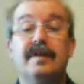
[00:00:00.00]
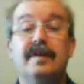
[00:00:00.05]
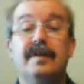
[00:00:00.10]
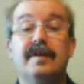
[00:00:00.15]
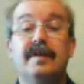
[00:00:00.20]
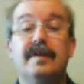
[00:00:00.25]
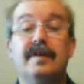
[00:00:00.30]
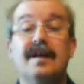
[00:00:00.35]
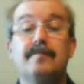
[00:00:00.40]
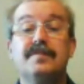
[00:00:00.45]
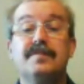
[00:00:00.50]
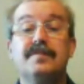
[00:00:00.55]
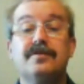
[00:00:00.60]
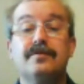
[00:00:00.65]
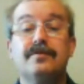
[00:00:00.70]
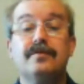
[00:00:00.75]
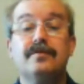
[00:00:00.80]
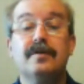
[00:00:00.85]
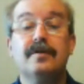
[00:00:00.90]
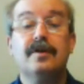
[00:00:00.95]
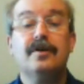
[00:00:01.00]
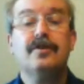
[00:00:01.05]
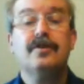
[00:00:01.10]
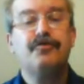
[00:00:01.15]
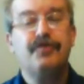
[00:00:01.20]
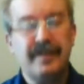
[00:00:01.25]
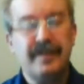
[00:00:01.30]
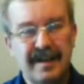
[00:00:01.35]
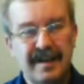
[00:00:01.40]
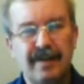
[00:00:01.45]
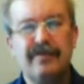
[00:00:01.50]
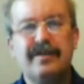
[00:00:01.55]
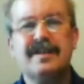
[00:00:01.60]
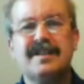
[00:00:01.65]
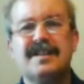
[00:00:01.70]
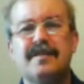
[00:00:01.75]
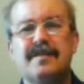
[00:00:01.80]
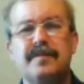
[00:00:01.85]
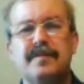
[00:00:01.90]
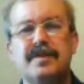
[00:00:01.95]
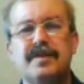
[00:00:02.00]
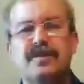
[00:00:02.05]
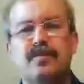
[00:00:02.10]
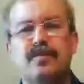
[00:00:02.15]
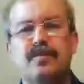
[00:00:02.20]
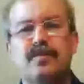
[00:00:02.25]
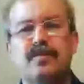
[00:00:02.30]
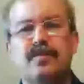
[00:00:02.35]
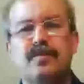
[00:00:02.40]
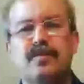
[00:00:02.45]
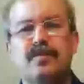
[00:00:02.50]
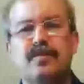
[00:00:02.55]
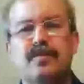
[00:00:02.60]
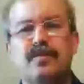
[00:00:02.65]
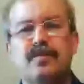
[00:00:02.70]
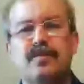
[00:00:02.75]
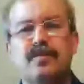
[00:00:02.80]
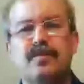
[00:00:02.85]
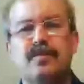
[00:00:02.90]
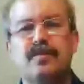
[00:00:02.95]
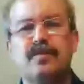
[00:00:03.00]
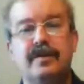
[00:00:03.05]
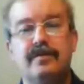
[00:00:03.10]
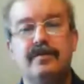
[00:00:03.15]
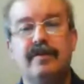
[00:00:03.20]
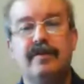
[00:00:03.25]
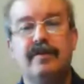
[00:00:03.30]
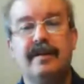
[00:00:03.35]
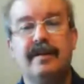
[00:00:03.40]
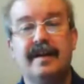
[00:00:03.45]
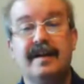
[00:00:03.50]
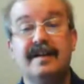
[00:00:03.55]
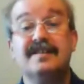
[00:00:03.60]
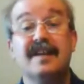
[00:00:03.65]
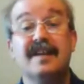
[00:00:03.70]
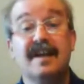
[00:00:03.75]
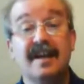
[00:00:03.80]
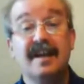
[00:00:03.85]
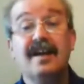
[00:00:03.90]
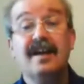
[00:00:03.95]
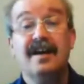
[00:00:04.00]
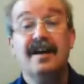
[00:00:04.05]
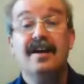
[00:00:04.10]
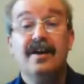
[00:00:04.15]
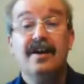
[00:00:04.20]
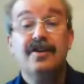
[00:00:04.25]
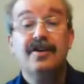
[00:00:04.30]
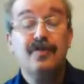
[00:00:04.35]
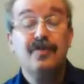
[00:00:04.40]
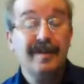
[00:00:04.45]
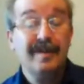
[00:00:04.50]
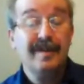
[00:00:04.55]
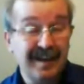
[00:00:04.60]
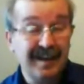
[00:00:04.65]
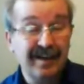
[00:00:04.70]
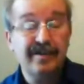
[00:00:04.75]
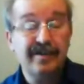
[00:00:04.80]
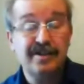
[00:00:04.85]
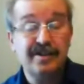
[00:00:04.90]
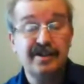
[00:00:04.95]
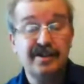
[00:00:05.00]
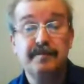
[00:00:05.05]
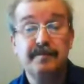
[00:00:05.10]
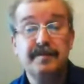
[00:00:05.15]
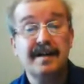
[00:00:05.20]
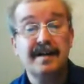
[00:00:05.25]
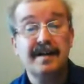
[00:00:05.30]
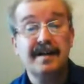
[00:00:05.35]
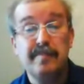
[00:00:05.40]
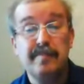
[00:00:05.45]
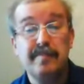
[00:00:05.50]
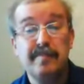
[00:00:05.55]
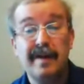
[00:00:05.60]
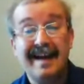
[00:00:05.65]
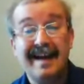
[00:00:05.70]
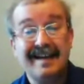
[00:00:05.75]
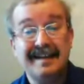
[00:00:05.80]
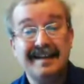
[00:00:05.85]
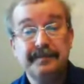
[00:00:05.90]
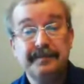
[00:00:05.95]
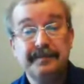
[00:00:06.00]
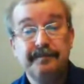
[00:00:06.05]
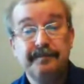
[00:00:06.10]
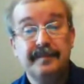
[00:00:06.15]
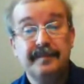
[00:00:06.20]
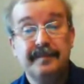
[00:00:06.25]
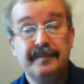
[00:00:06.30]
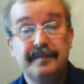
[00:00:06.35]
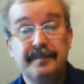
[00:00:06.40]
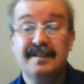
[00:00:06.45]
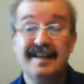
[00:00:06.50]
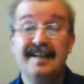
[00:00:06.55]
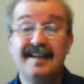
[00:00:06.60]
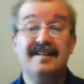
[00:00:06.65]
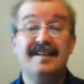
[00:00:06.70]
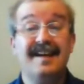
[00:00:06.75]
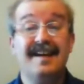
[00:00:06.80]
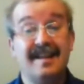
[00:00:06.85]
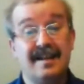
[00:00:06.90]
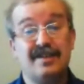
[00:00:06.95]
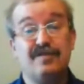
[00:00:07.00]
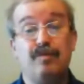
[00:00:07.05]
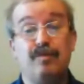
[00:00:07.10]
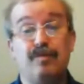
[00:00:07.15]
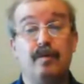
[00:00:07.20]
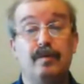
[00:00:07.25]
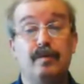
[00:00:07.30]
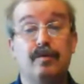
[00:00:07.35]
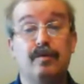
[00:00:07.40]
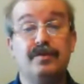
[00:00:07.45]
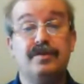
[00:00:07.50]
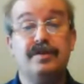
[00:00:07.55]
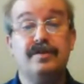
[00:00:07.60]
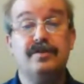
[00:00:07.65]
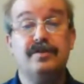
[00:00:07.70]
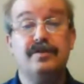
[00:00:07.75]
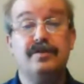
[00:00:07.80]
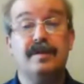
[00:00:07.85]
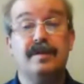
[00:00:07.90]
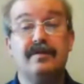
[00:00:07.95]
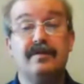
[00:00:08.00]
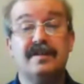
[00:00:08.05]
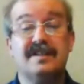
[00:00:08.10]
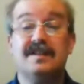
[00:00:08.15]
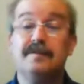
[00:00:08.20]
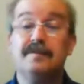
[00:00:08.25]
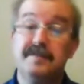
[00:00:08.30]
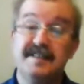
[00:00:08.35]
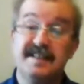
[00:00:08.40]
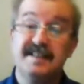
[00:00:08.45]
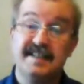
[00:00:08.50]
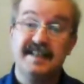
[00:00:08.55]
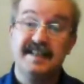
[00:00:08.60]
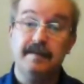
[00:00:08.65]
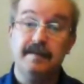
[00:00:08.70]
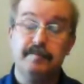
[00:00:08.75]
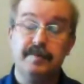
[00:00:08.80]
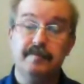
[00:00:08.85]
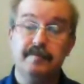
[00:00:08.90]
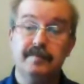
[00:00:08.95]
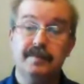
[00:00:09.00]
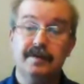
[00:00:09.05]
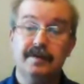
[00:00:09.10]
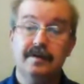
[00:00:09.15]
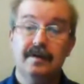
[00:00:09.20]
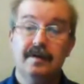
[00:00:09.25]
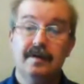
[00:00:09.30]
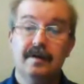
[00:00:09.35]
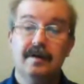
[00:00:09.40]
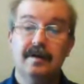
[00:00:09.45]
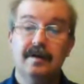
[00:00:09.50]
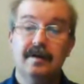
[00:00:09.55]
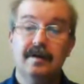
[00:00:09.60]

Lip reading: when it comes to treating our customers well, making sure we do the right things to encourage them to come back. Because at the end of the day, that's what we want to do with our customers, is keep them.